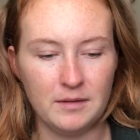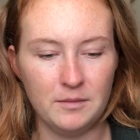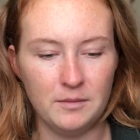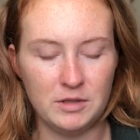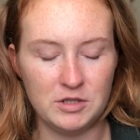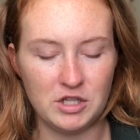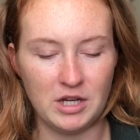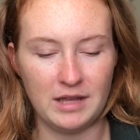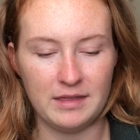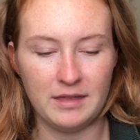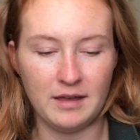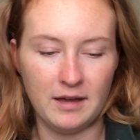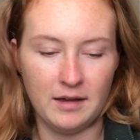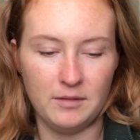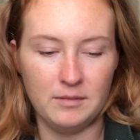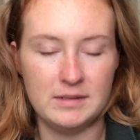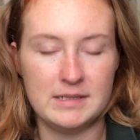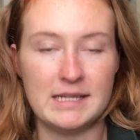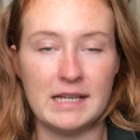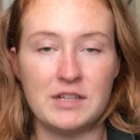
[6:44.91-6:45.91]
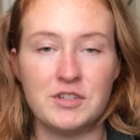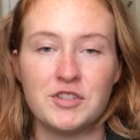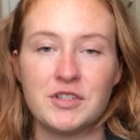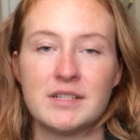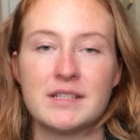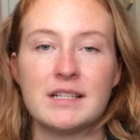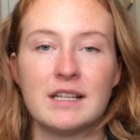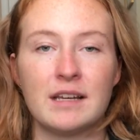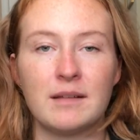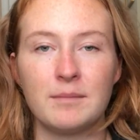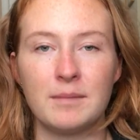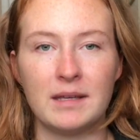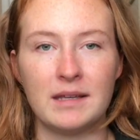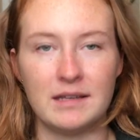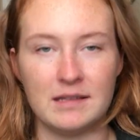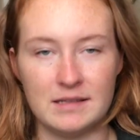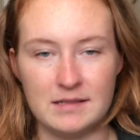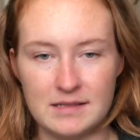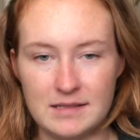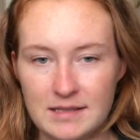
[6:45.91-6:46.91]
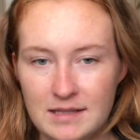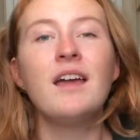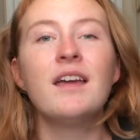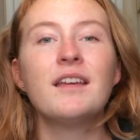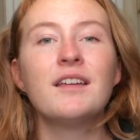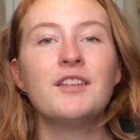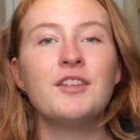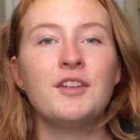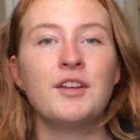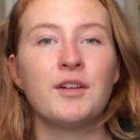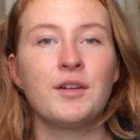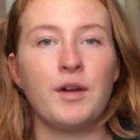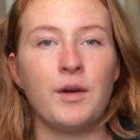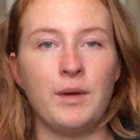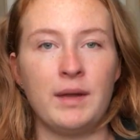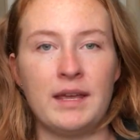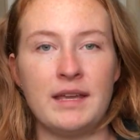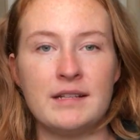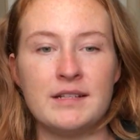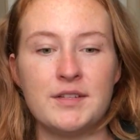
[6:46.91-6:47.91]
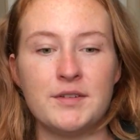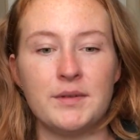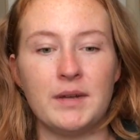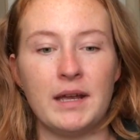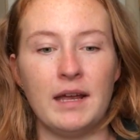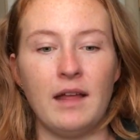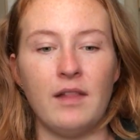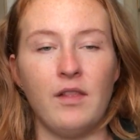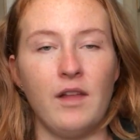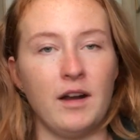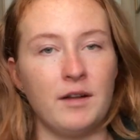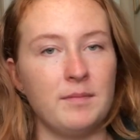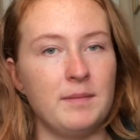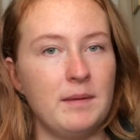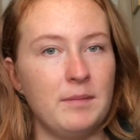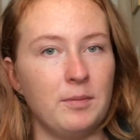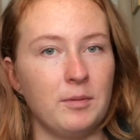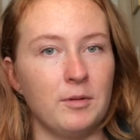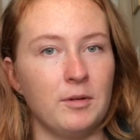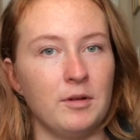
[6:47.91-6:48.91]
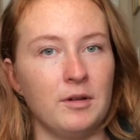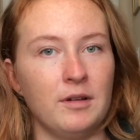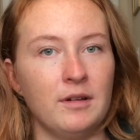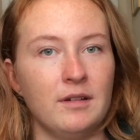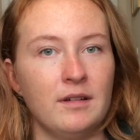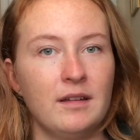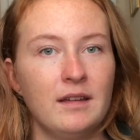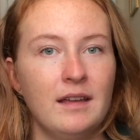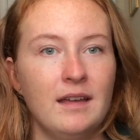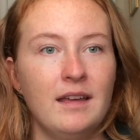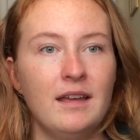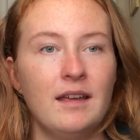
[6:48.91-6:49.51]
which I thought was interesting because, you know, going into it, a lot of people